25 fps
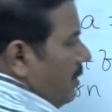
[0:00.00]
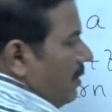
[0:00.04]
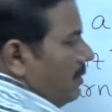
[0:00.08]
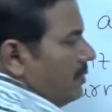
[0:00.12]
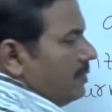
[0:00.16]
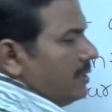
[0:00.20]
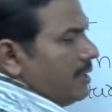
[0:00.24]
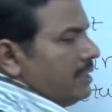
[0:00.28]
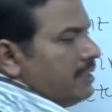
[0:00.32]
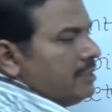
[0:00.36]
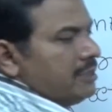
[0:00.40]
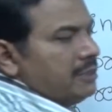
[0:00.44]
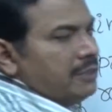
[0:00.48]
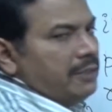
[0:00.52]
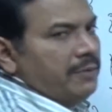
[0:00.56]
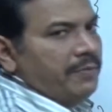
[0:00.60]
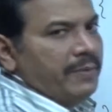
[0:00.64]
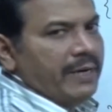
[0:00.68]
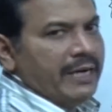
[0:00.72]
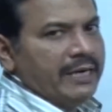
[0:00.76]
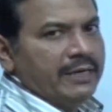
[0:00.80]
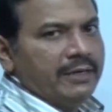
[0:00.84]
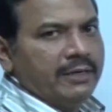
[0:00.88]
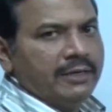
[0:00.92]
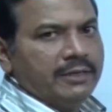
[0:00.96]
down these
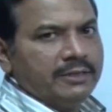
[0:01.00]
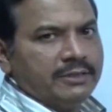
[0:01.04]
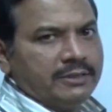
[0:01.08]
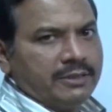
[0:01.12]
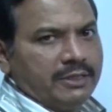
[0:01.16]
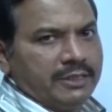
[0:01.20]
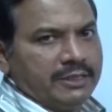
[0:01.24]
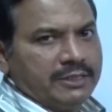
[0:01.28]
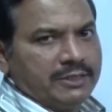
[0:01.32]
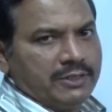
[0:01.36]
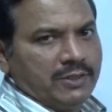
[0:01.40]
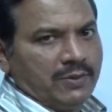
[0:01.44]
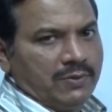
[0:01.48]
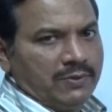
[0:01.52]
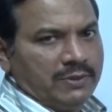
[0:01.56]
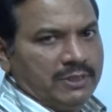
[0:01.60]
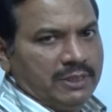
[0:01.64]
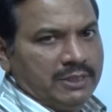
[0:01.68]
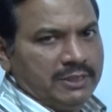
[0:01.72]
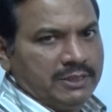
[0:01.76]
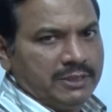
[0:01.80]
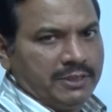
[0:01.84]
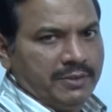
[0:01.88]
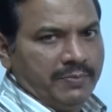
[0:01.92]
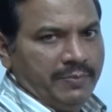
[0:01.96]
remainders, list out
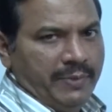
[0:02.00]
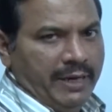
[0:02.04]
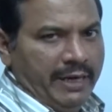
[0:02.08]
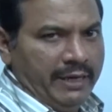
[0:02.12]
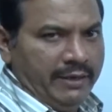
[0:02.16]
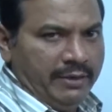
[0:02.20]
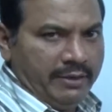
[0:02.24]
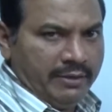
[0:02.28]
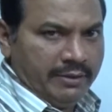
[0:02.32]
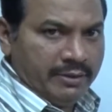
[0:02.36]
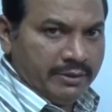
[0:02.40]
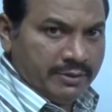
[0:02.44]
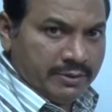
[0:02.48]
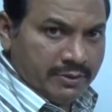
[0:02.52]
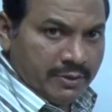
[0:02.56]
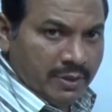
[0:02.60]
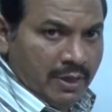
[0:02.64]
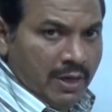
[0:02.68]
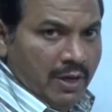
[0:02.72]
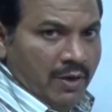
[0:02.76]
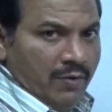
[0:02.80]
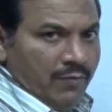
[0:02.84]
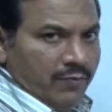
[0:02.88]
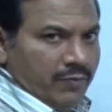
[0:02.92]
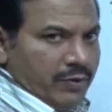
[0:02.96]
these remainders
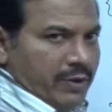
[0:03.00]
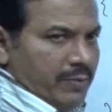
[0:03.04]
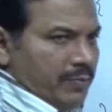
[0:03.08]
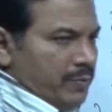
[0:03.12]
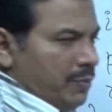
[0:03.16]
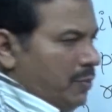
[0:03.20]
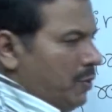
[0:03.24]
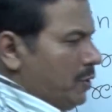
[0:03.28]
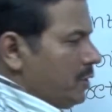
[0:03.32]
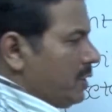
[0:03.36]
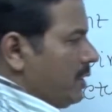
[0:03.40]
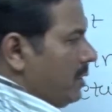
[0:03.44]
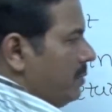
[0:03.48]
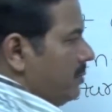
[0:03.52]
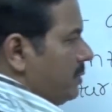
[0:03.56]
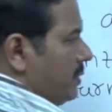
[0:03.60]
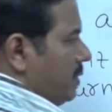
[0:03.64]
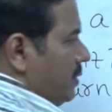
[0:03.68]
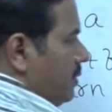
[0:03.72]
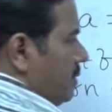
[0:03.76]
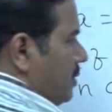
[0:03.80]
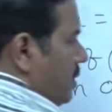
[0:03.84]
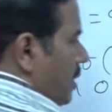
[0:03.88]
from bottom to